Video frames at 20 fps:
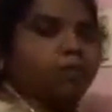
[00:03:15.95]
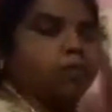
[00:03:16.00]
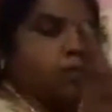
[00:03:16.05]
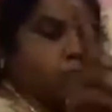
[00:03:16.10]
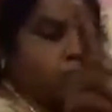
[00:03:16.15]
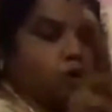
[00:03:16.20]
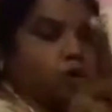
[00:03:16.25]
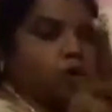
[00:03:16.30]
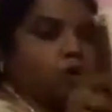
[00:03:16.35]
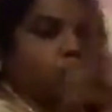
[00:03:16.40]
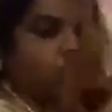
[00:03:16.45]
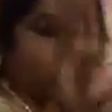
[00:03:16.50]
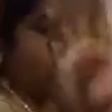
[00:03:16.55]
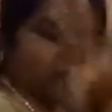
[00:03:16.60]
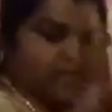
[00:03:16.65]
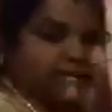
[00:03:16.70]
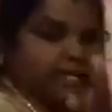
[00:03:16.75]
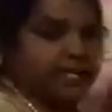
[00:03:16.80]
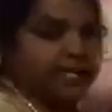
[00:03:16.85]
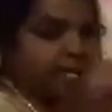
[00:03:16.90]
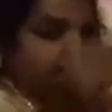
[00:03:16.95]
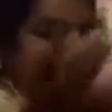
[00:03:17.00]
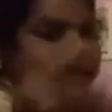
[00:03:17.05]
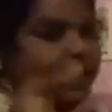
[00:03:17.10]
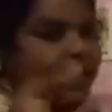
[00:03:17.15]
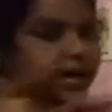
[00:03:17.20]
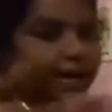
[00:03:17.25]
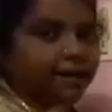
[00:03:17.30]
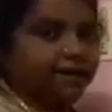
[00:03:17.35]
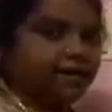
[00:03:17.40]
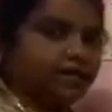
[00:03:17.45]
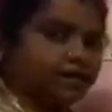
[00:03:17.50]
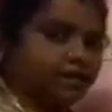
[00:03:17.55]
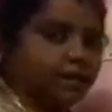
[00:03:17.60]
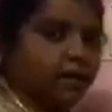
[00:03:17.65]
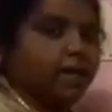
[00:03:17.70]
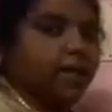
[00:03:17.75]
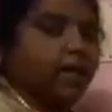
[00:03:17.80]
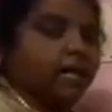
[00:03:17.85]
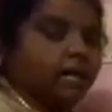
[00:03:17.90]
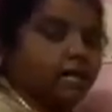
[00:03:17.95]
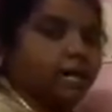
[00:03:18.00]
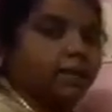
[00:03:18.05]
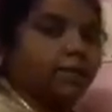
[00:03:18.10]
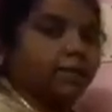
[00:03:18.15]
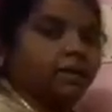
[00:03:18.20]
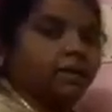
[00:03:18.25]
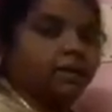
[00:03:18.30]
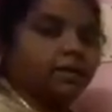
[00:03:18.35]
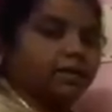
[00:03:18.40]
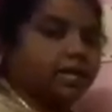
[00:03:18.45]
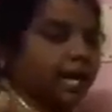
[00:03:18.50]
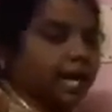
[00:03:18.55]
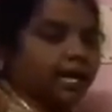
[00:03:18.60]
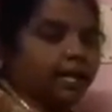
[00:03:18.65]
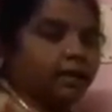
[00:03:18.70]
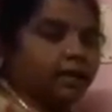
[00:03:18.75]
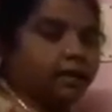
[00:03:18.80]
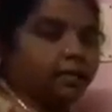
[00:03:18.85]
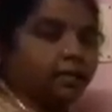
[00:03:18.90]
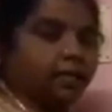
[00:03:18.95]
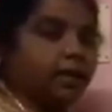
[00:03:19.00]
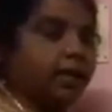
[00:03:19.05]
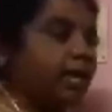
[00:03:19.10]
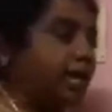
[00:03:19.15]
Mono, single, dice, double, tri, triple.